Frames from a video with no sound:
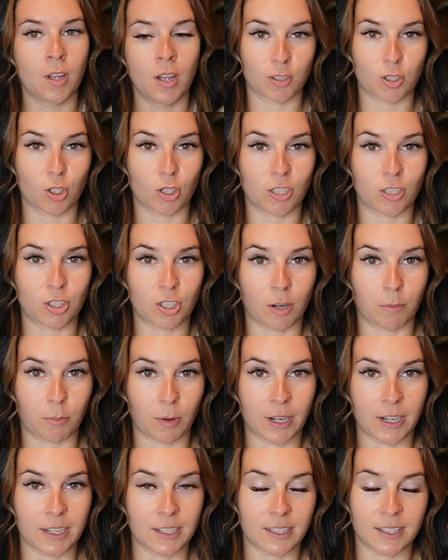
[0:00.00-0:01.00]
So let's jump
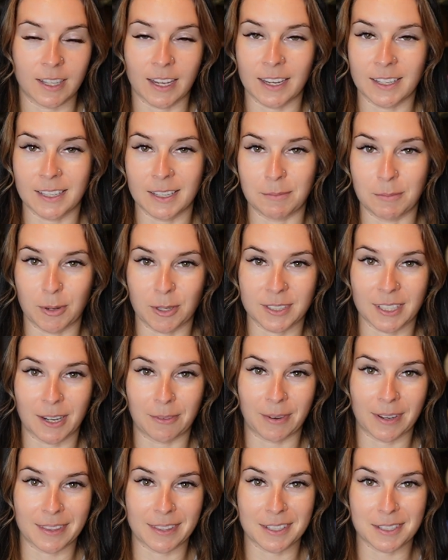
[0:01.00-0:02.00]
right into the 18 books I
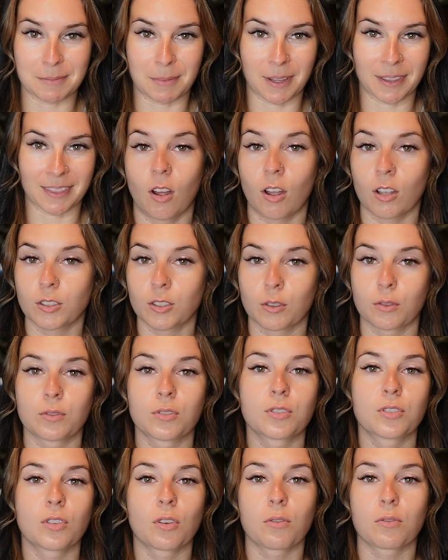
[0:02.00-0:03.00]
read this month. Also,
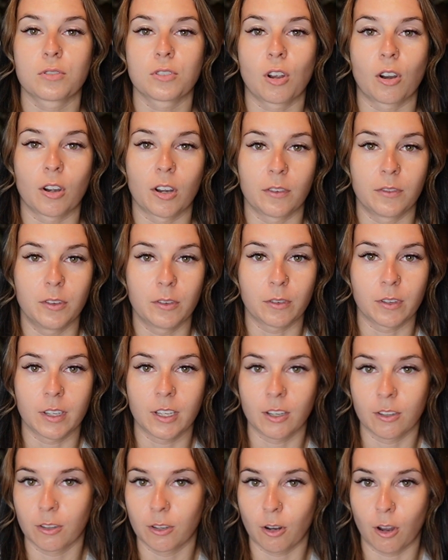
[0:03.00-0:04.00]
so sorry if you can
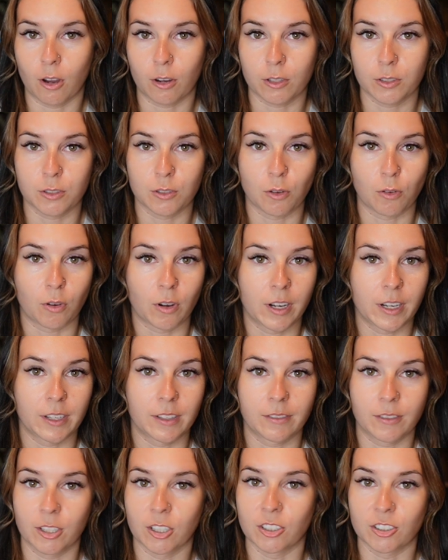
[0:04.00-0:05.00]
hear the dogs
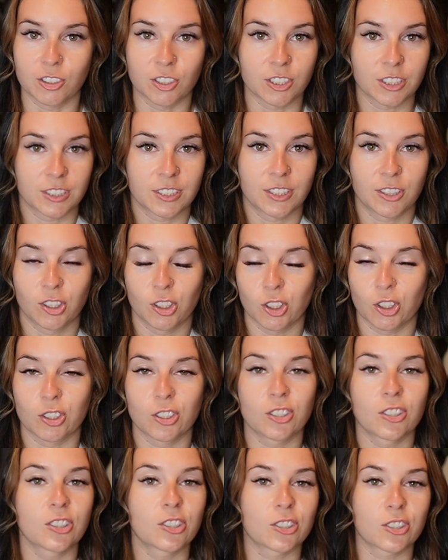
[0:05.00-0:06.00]
snoring.
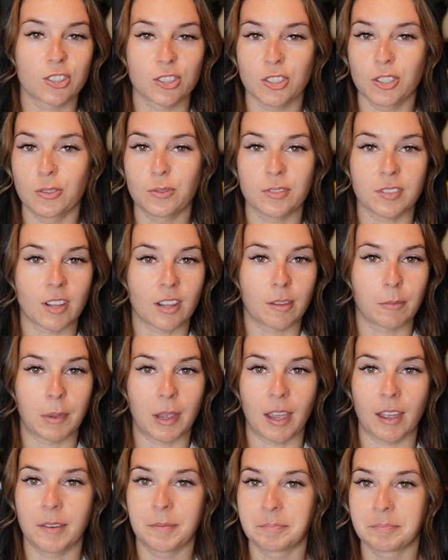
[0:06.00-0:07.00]
They're snoozing on the
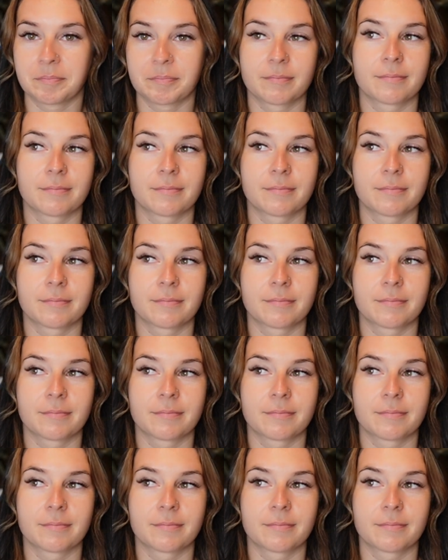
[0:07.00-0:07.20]
bed.